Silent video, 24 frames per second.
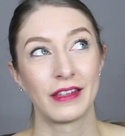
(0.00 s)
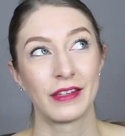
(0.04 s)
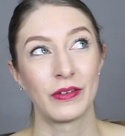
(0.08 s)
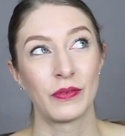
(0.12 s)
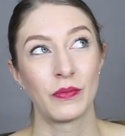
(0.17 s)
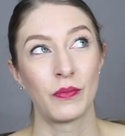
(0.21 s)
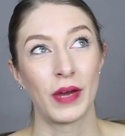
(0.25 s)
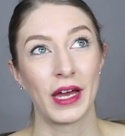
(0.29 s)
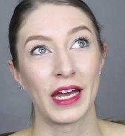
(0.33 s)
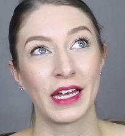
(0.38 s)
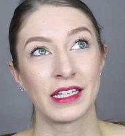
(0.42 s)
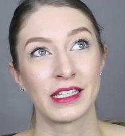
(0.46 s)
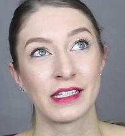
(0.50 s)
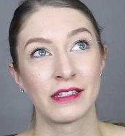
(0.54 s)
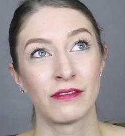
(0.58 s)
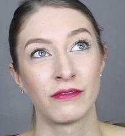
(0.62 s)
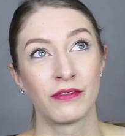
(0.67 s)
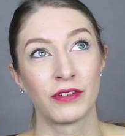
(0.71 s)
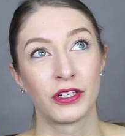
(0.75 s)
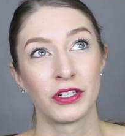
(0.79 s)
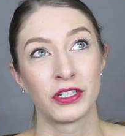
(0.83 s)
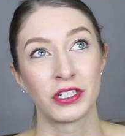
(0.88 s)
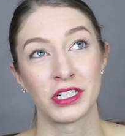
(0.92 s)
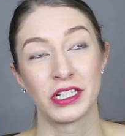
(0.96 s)
the best
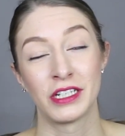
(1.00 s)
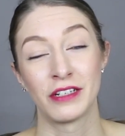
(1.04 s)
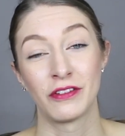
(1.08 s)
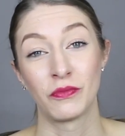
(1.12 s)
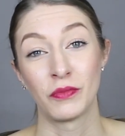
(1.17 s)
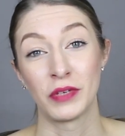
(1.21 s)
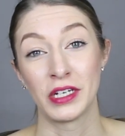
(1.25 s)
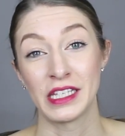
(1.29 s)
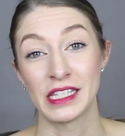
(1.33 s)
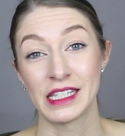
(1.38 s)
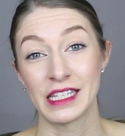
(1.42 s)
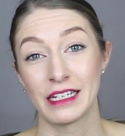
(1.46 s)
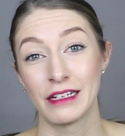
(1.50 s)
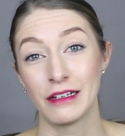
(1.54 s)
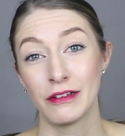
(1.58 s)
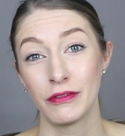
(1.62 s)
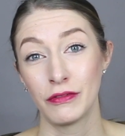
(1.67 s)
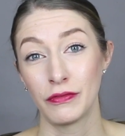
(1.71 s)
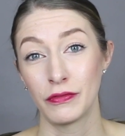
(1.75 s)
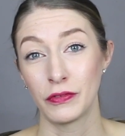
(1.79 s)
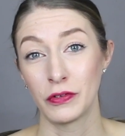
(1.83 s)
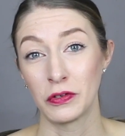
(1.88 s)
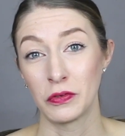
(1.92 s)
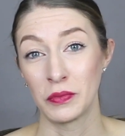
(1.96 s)
version of
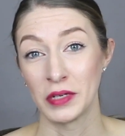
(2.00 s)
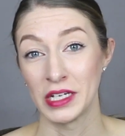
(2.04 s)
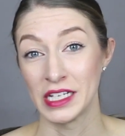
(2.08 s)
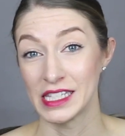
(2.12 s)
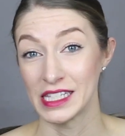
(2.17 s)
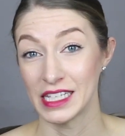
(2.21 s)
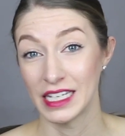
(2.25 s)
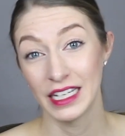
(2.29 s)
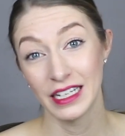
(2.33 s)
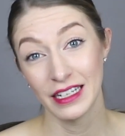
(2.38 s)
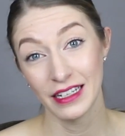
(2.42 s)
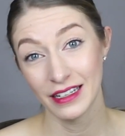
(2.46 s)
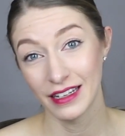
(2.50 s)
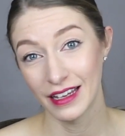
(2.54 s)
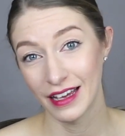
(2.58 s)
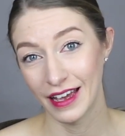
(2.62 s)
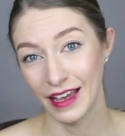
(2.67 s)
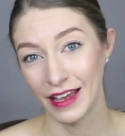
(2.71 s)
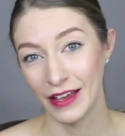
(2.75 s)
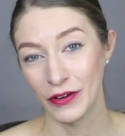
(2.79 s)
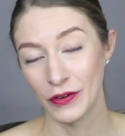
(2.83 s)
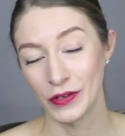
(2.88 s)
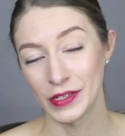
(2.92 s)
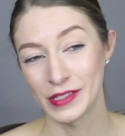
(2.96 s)
myself for my son.
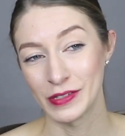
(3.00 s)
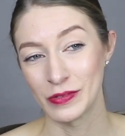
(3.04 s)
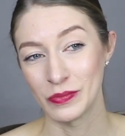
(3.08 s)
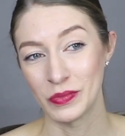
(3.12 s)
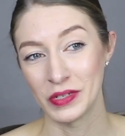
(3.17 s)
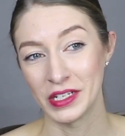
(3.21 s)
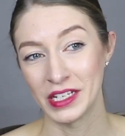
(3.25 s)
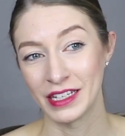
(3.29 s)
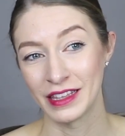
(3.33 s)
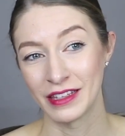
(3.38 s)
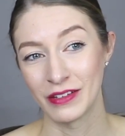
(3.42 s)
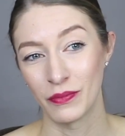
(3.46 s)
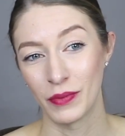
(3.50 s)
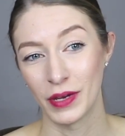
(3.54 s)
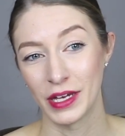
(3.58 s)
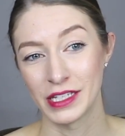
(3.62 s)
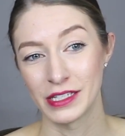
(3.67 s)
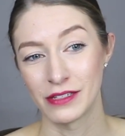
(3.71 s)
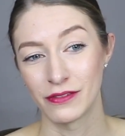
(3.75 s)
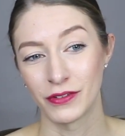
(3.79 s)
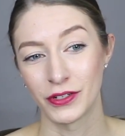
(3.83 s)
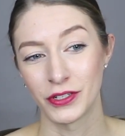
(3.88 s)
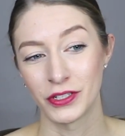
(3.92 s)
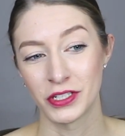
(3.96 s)
I wasn't being the
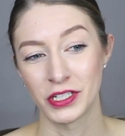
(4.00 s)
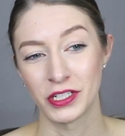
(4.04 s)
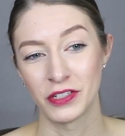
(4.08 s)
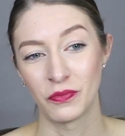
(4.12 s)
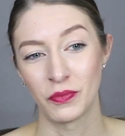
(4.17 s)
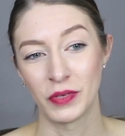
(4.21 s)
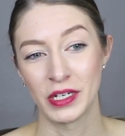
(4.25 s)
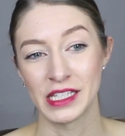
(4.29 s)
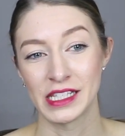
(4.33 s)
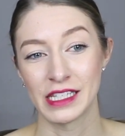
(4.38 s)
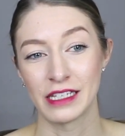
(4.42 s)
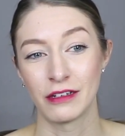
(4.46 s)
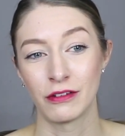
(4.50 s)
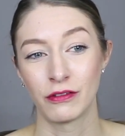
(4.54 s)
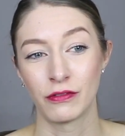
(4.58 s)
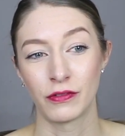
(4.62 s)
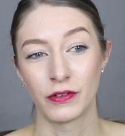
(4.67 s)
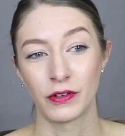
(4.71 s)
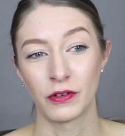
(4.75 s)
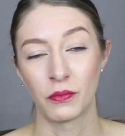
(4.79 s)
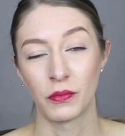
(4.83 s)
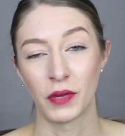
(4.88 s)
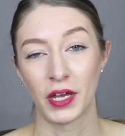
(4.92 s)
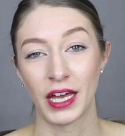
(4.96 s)
best version of myself
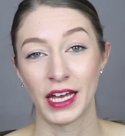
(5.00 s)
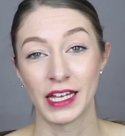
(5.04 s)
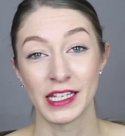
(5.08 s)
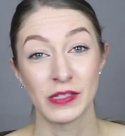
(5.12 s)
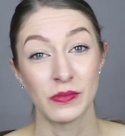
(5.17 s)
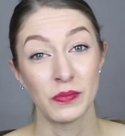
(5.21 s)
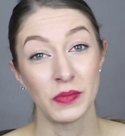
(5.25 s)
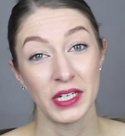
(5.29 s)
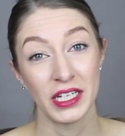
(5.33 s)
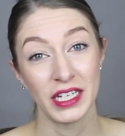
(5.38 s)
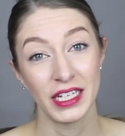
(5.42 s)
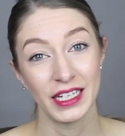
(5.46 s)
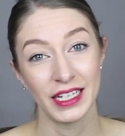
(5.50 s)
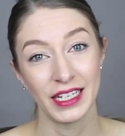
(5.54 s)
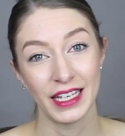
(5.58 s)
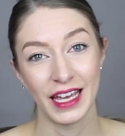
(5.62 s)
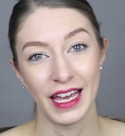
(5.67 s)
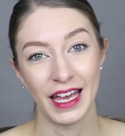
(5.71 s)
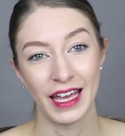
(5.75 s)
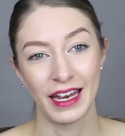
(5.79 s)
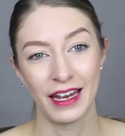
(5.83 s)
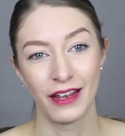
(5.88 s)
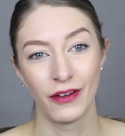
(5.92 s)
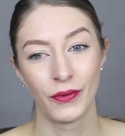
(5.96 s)
for my husband,
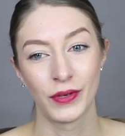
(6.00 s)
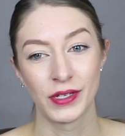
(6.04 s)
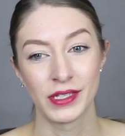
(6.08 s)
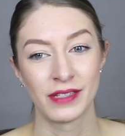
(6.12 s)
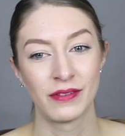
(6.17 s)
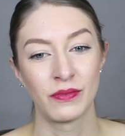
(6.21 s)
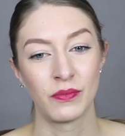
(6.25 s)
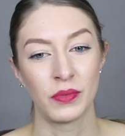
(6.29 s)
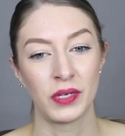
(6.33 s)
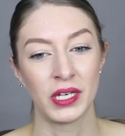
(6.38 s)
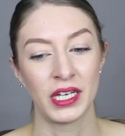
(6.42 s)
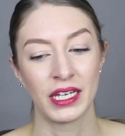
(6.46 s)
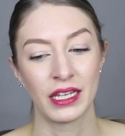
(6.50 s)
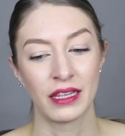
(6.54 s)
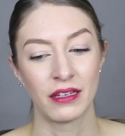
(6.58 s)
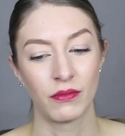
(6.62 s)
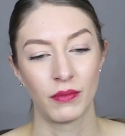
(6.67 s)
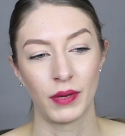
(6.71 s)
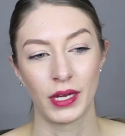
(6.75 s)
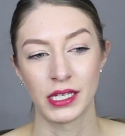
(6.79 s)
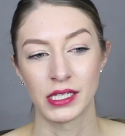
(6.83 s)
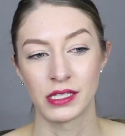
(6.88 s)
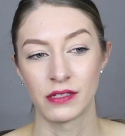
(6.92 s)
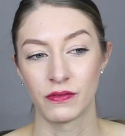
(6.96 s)
and I wasn't being the
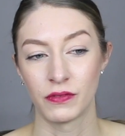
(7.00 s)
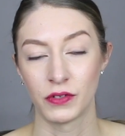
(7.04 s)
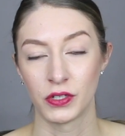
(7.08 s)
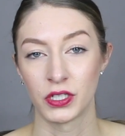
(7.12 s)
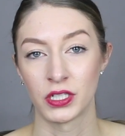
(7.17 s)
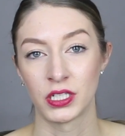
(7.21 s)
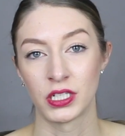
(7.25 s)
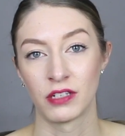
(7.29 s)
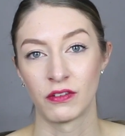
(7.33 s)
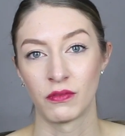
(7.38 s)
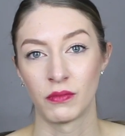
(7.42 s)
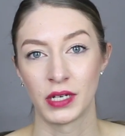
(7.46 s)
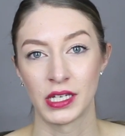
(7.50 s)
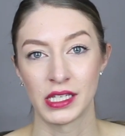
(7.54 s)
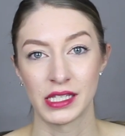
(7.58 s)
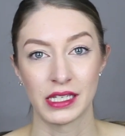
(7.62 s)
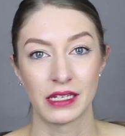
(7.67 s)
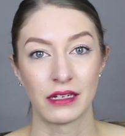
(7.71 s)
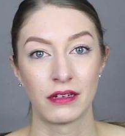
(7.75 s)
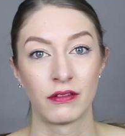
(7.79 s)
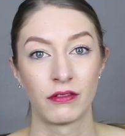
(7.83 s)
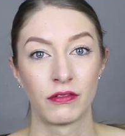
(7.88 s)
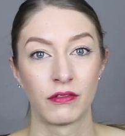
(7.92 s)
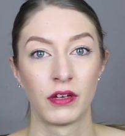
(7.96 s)
best version of
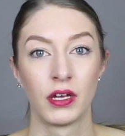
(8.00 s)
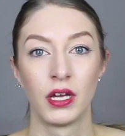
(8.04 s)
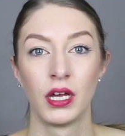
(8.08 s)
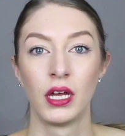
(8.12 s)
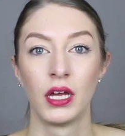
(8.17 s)
myself